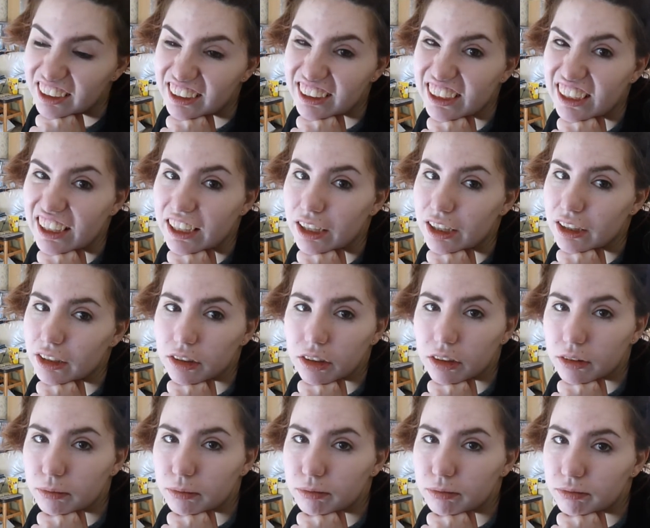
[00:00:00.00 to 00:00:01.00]
yeah,
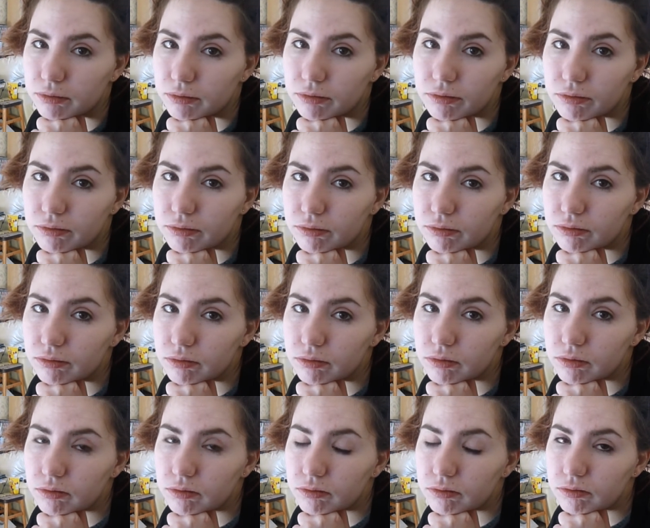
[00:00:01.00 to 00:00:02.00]
I'm
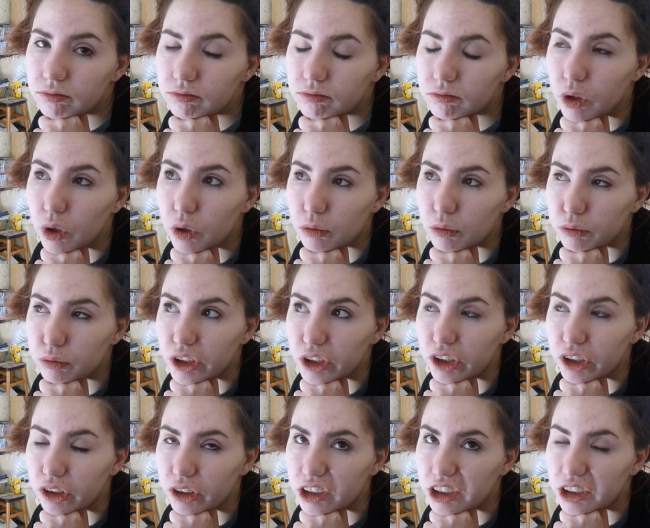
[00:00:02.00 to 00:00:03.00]
hopefully
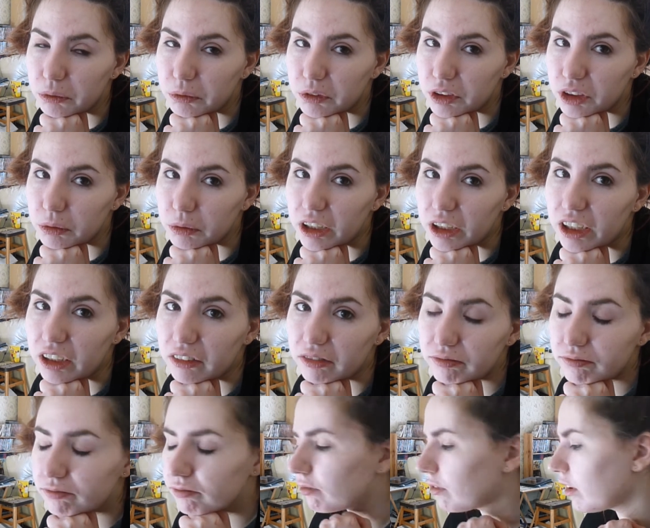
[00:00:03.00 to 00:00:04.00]
not in anyone's way.
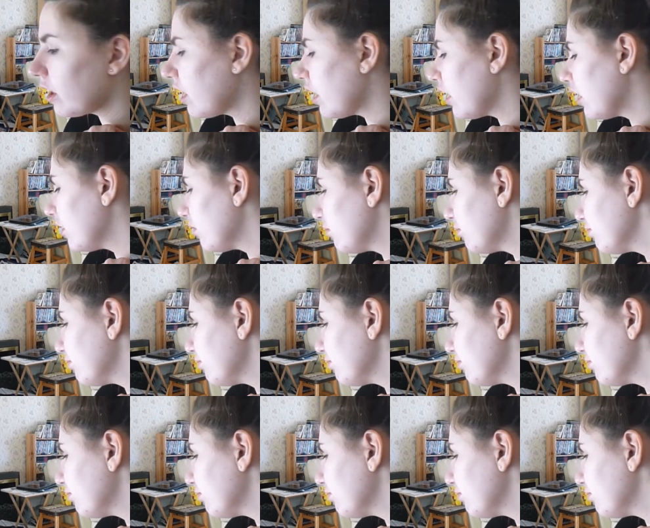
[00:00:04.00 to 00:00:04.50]
Yeah.